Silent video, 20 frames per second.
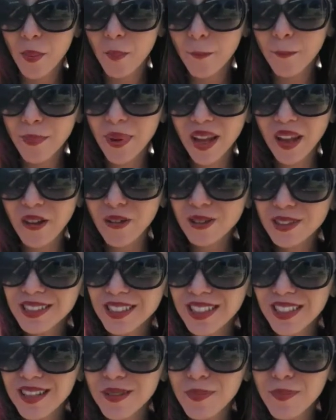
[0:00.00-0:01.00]

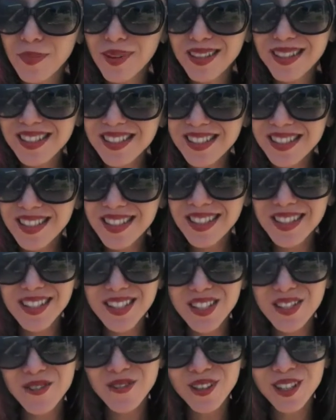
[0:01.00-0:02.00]
music
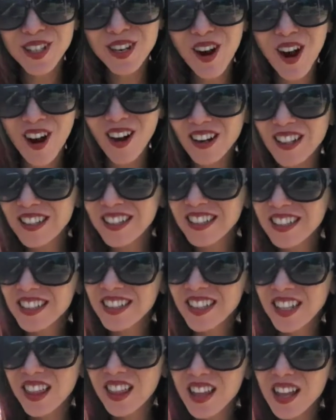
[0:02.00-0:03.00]
business regarding
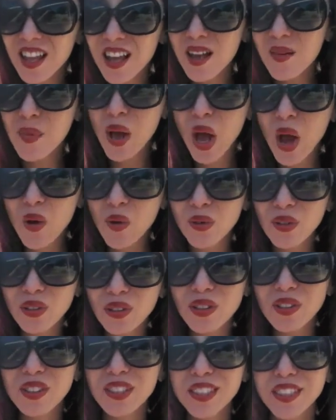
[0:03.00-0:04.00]
club
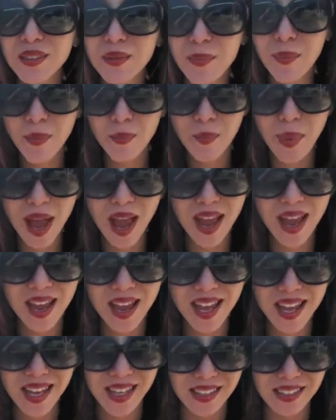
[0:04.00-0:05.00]
owners and
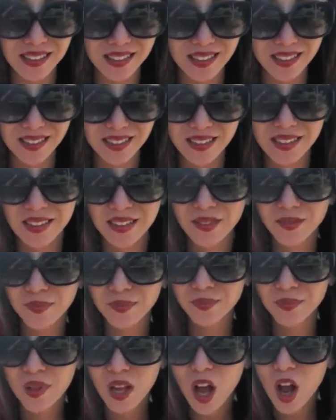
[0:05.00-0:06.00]
bands.
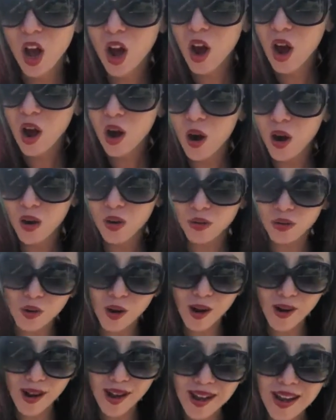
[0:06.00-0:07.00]

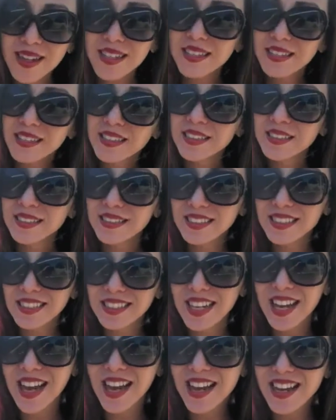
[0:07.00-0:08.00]
Alright.
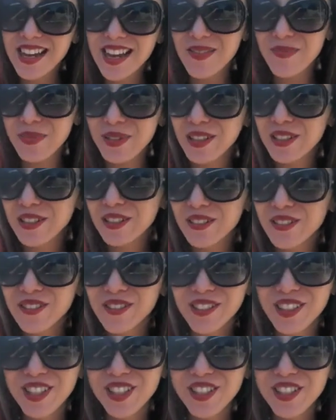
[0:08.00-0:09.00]
Today I'm going to
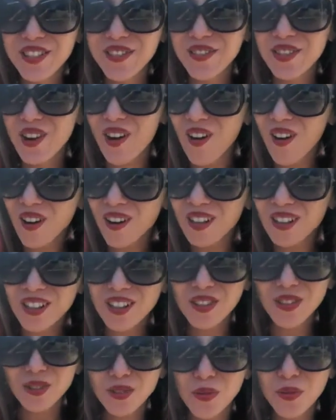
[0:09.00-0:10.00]
read you an
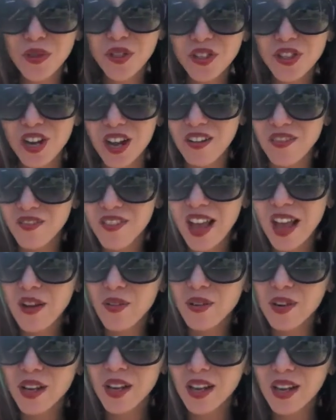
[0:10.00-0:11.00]
article which I
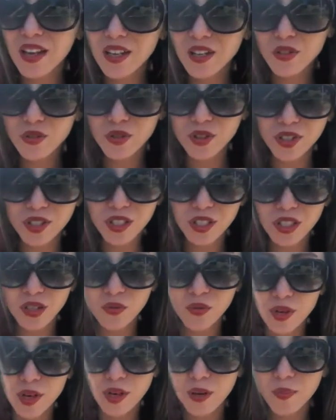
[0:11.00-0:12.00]
found interesting,
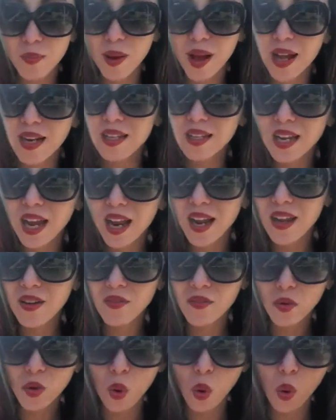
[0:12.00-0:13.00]
written by
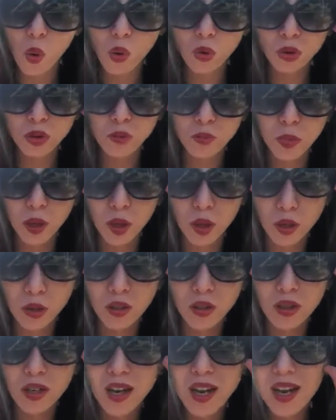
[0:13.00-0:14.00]
Dave
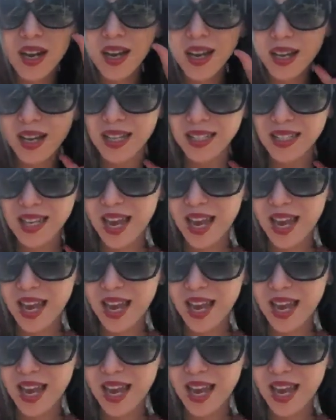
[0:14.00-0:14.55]
Goldberg. It's